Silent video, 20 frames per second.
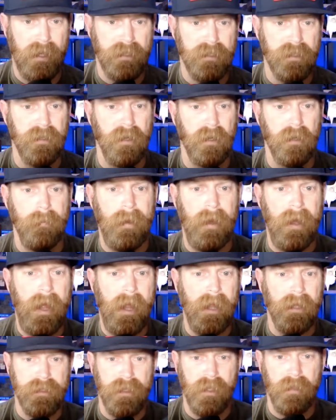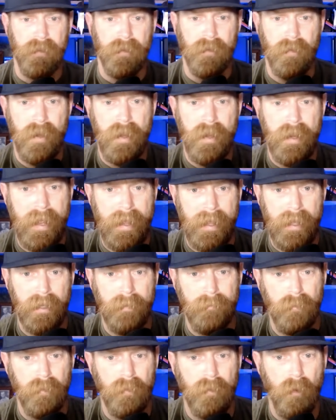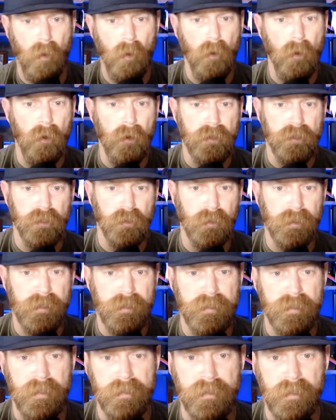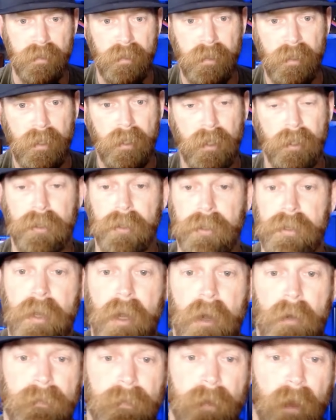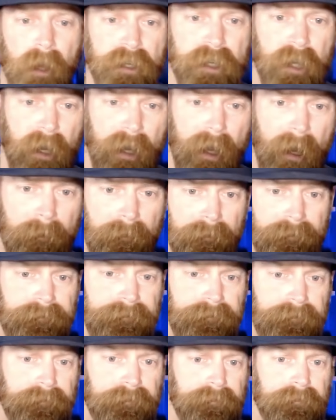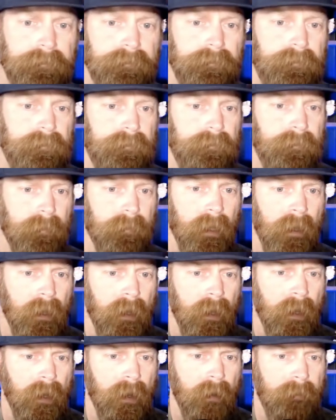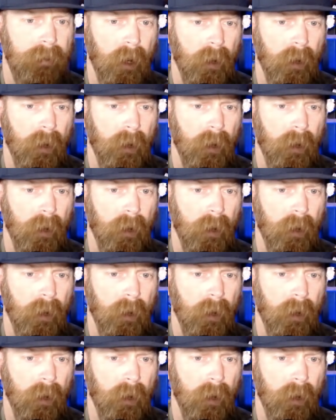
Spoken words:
to talk about Alexander the Great, Hannibal, or Julius Caesar. Good to know. I'll check it out. Bo